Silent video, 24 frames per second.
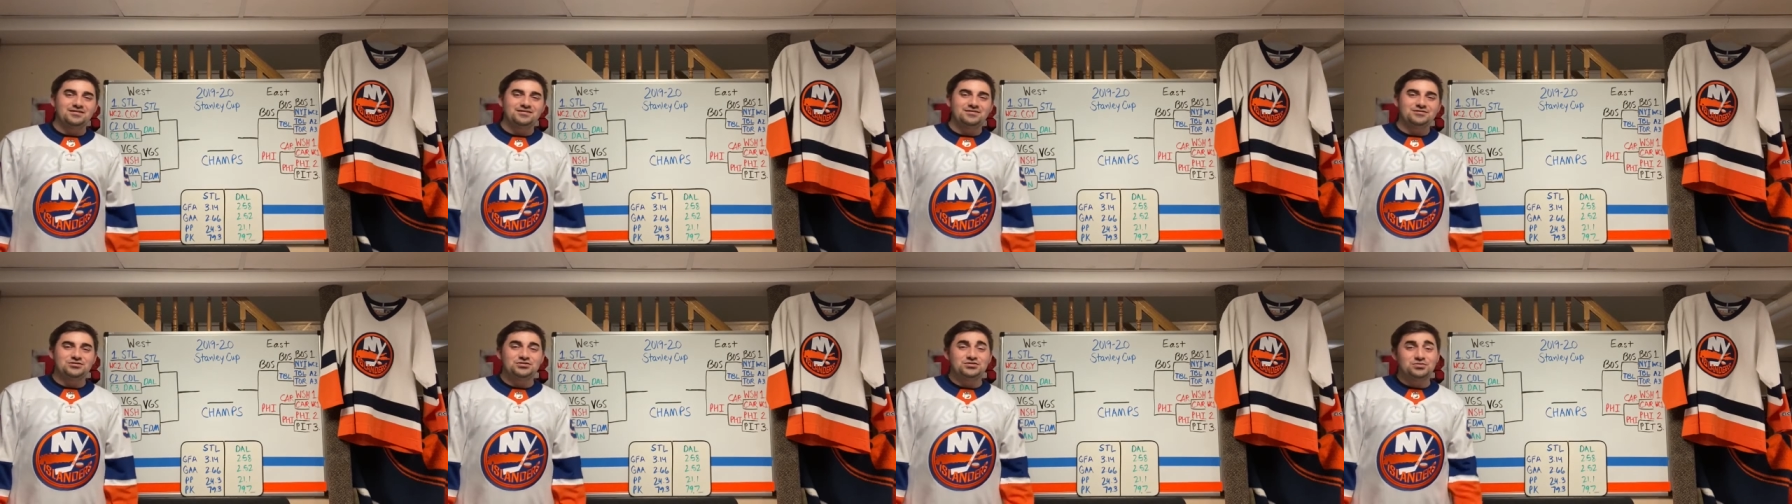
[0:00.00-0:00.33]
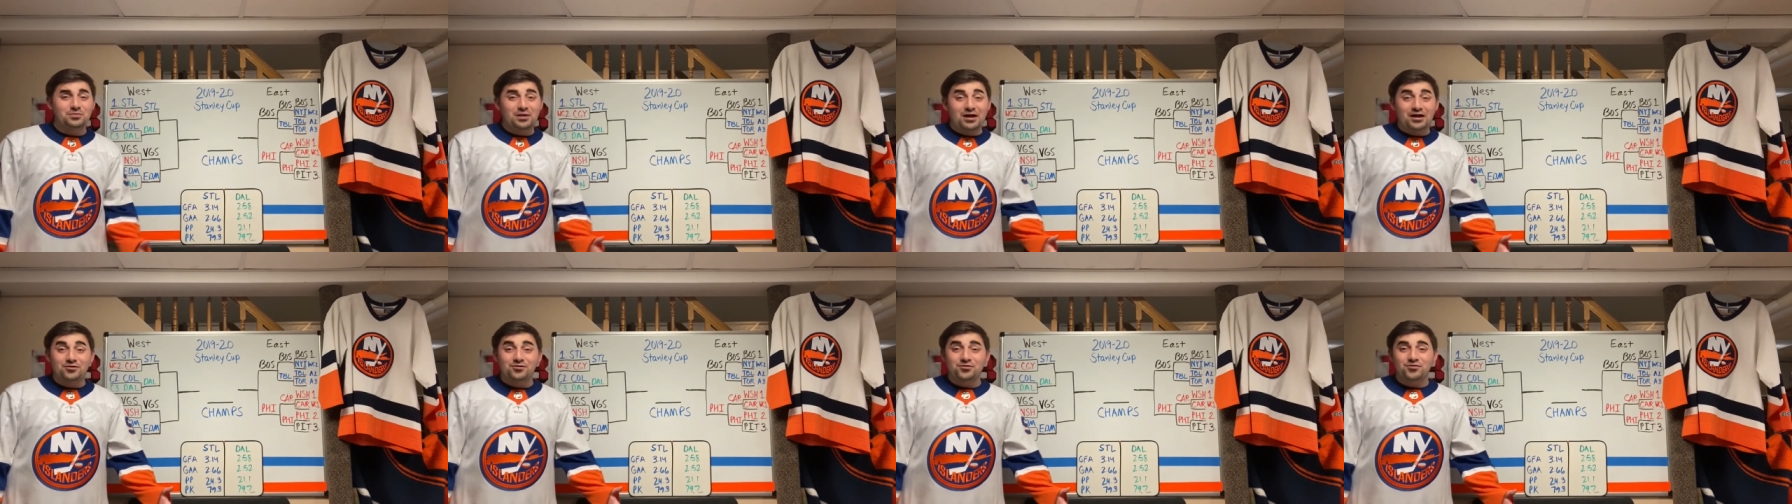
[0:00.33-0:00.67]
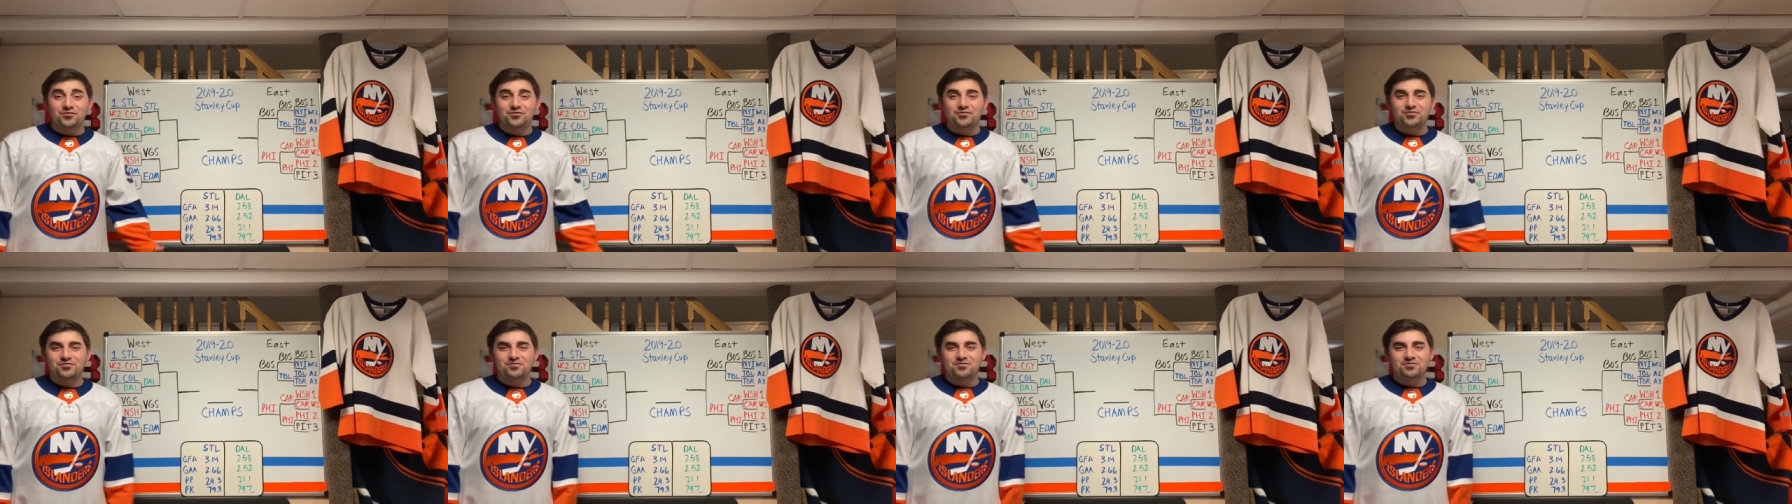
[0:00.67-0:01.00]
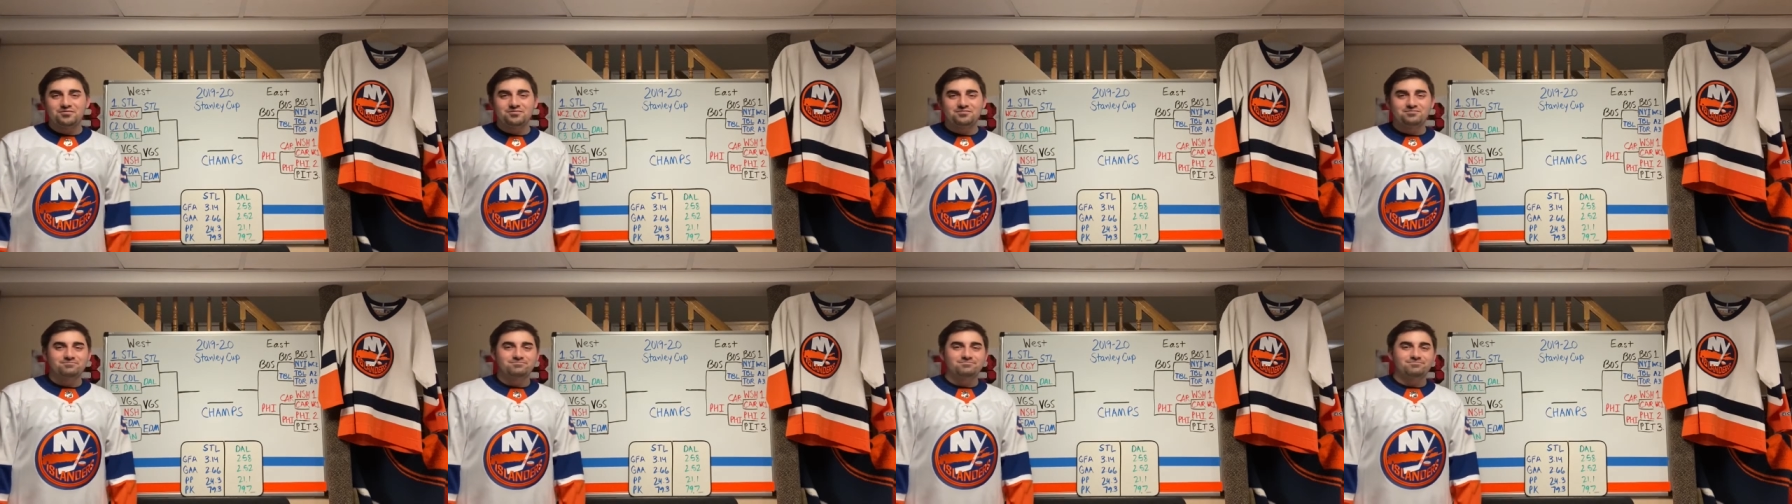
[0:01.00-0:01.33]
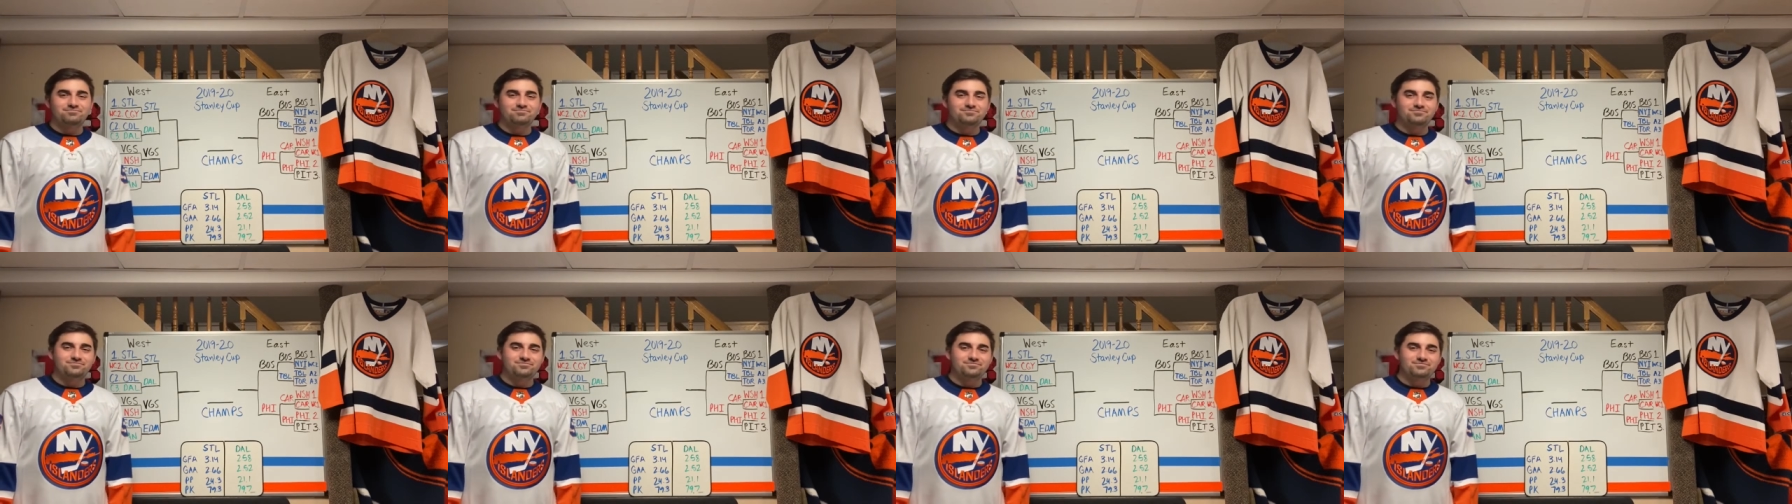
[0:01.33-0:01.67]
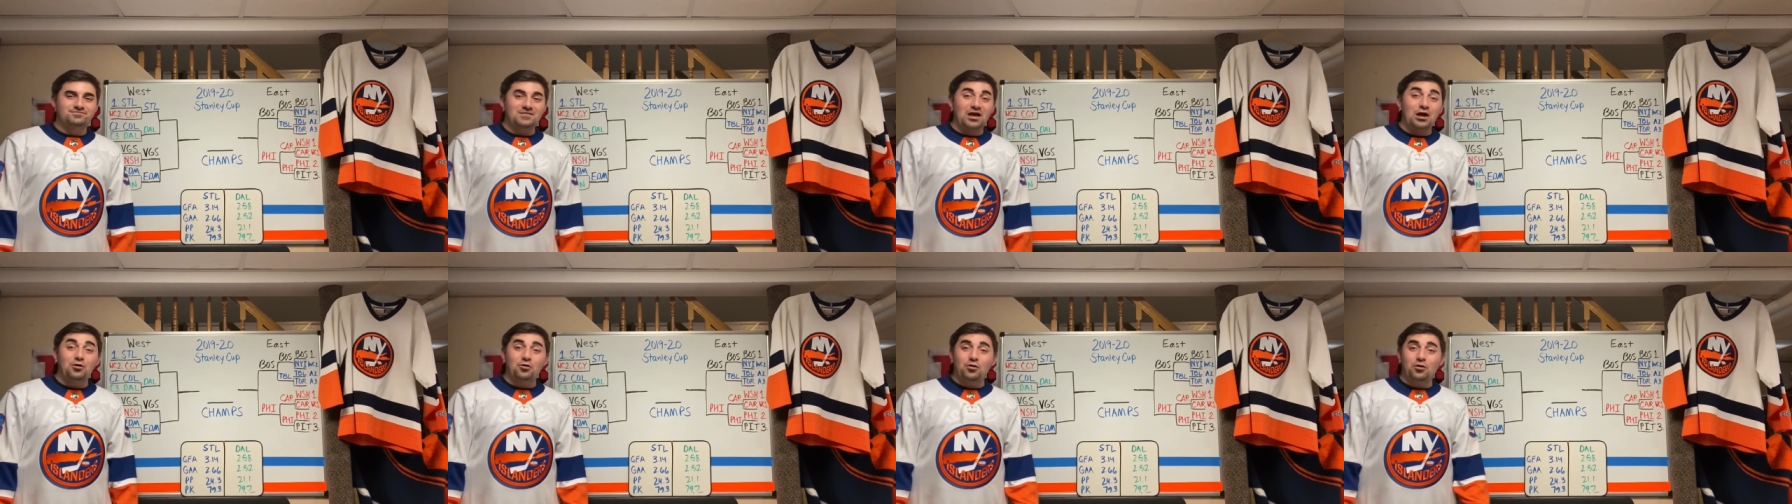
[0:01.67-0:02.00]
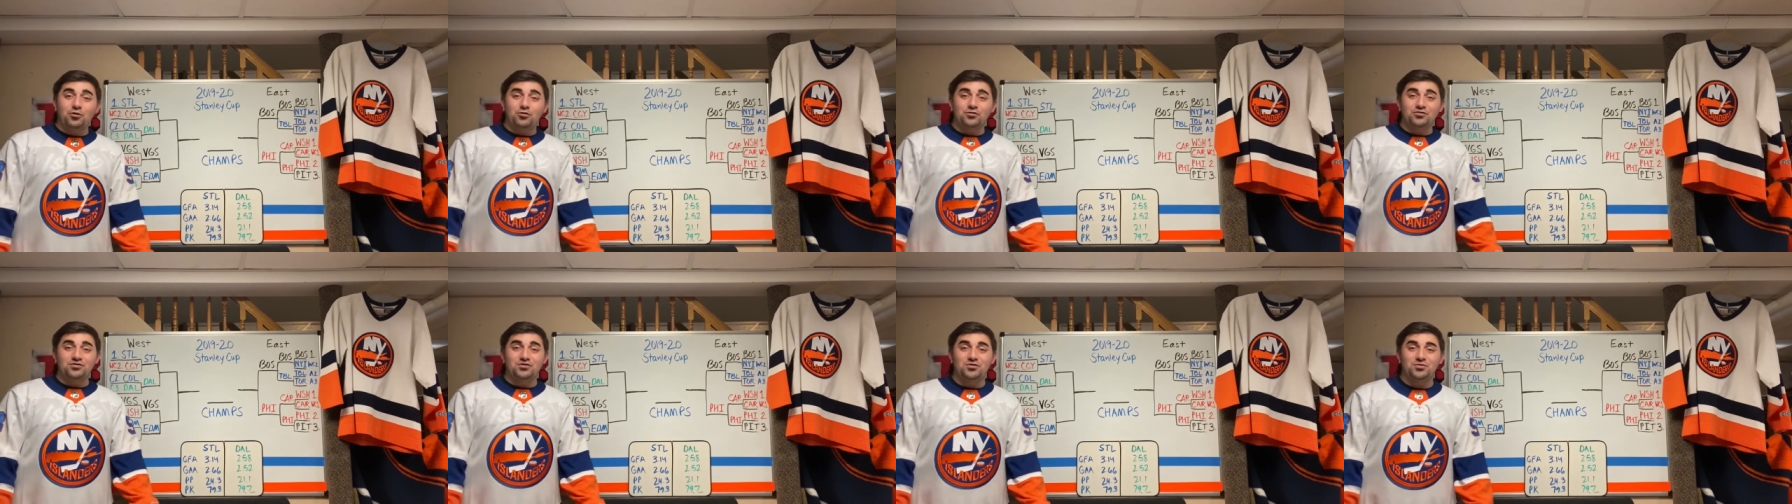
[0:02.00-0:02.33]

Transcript: It's just a matter of how hard